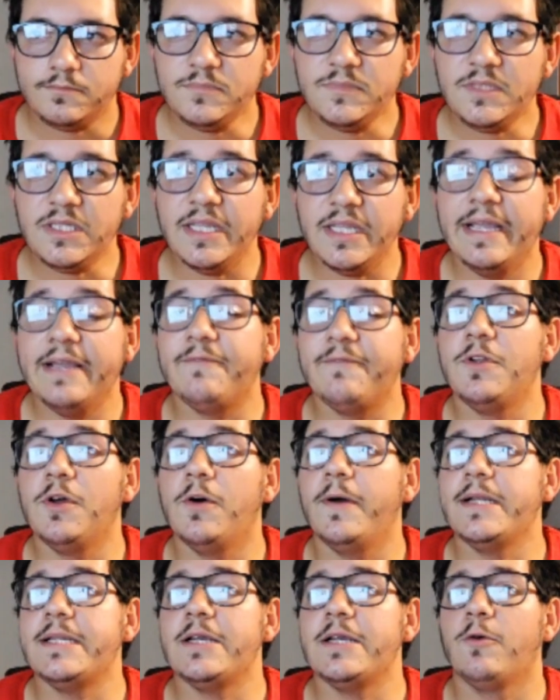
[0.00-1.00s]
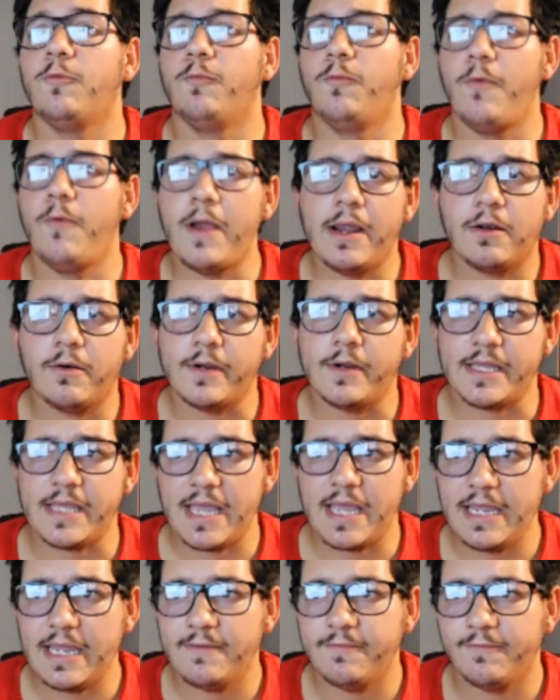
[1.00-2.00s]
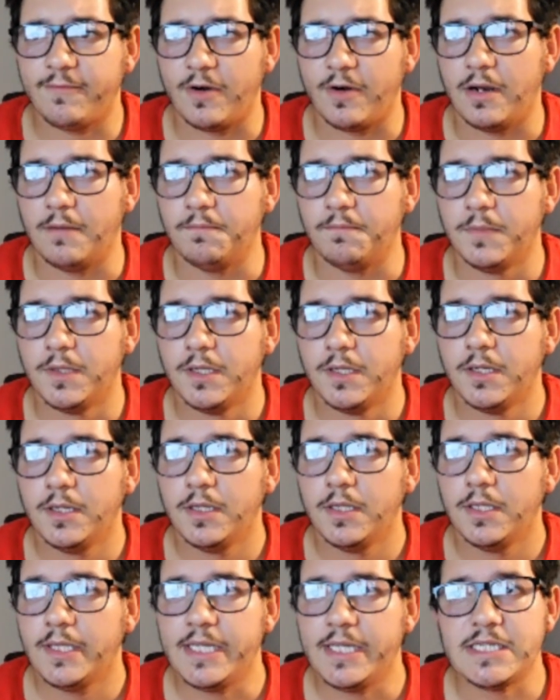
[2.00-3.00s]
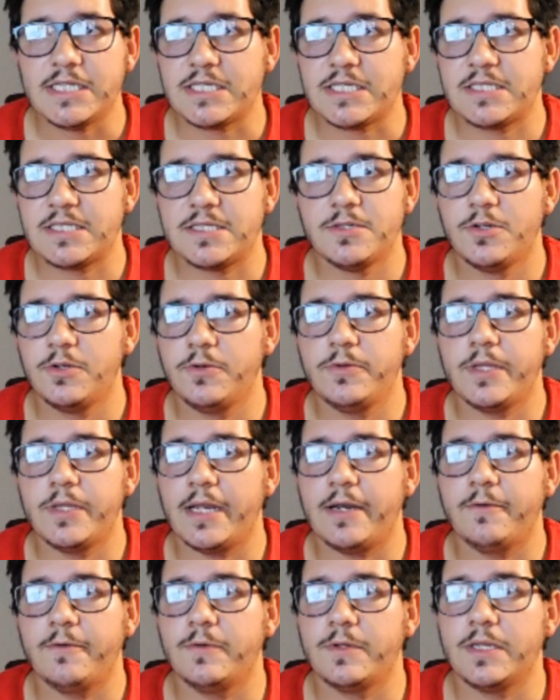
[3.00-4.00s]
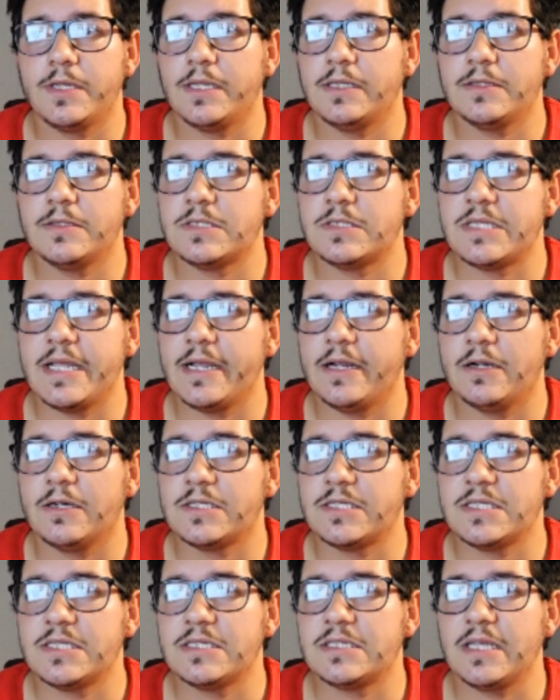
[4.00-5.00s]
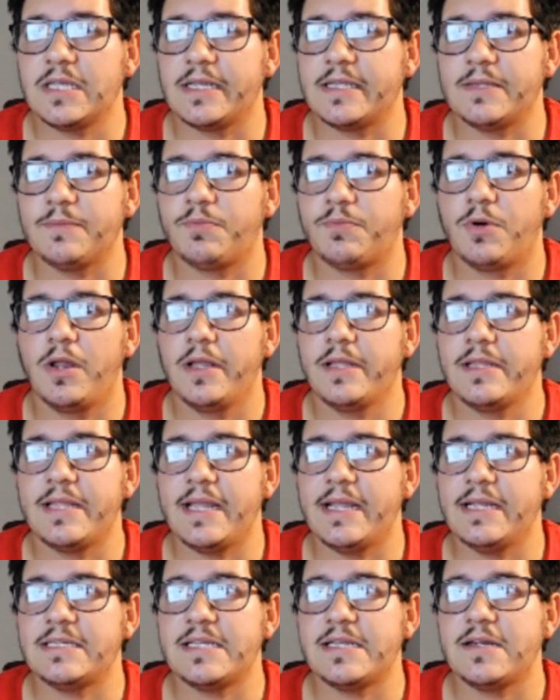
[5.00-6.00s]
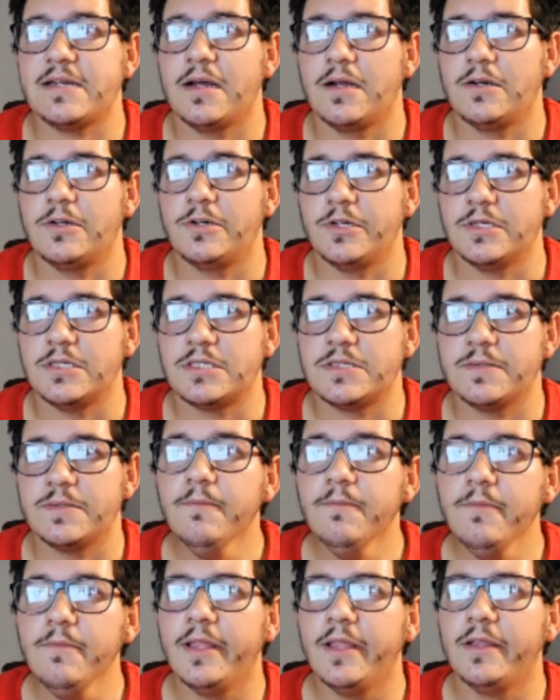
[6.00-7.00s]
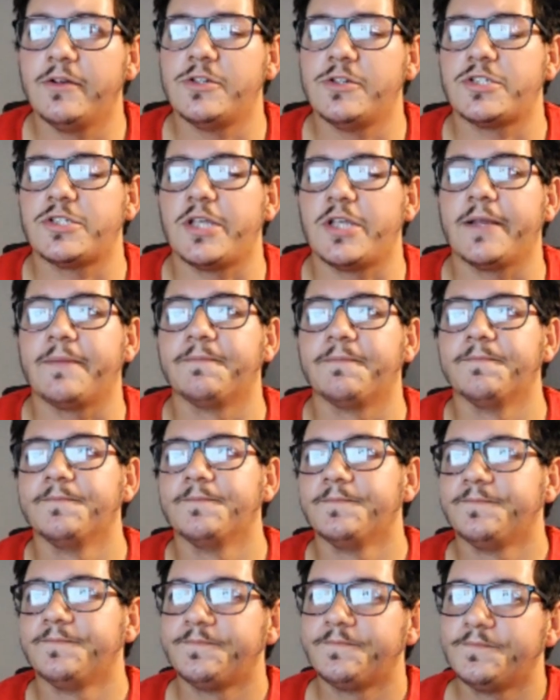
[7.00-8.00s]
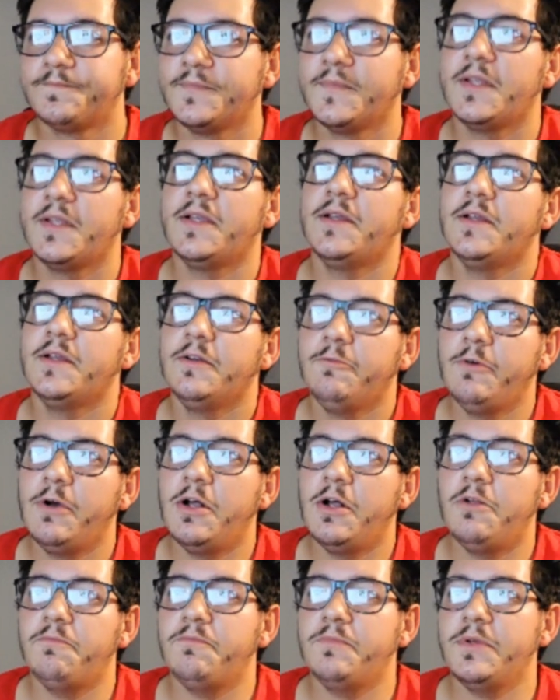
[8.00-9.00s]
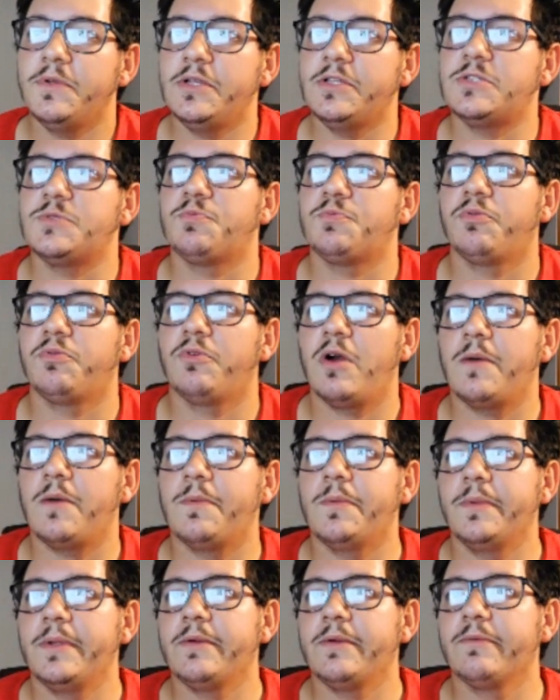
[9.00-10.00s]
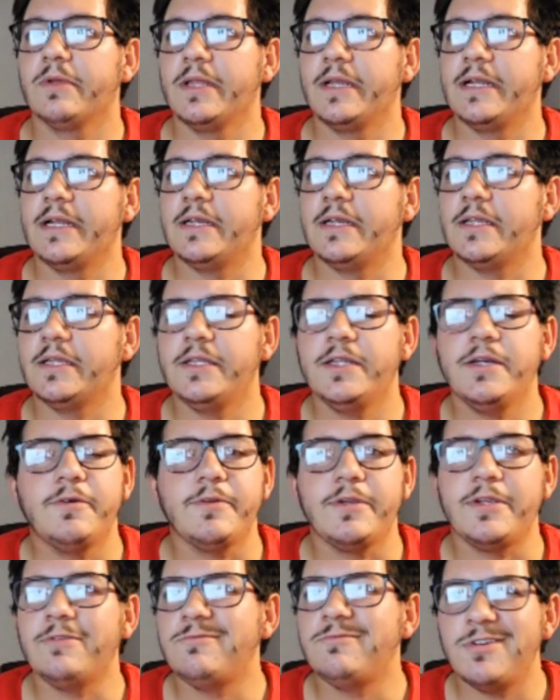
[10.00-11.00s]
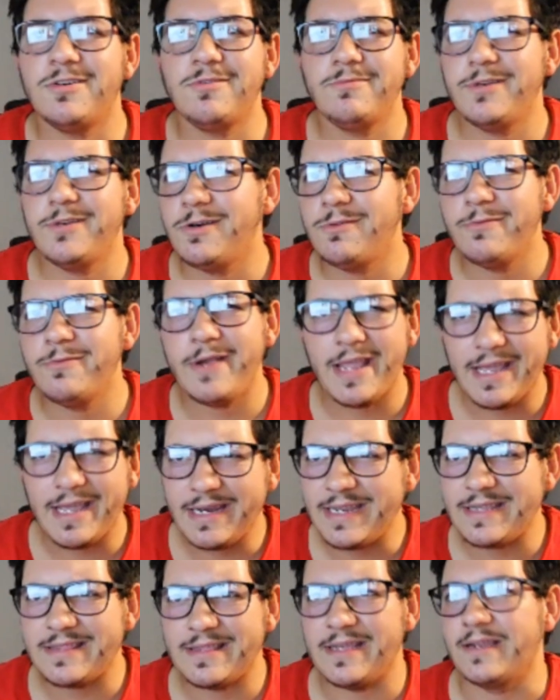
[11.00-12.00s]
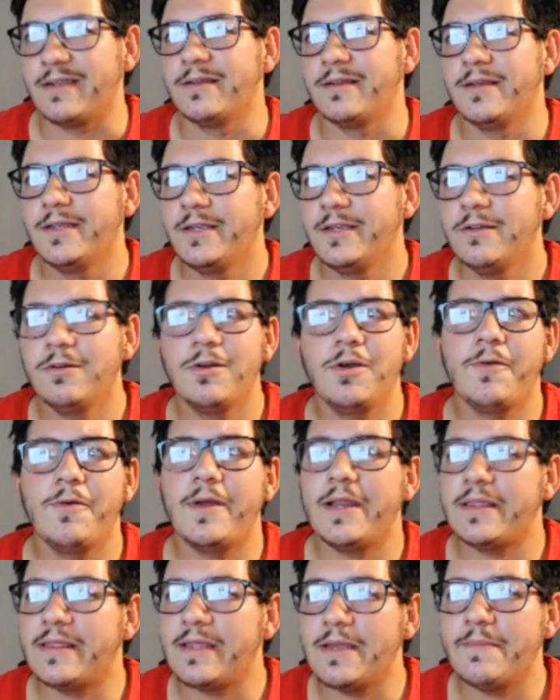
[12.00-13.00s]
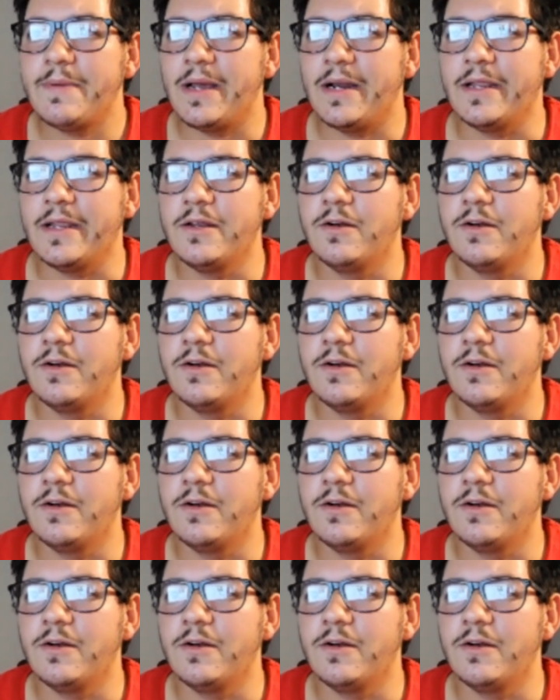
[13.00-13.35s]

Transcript: I have no idea where it came from. They just knew that it was, there since like the, probably the 1800s, and they're just like, well, it's probably related. No, you don't know anything. You don't know anything about it.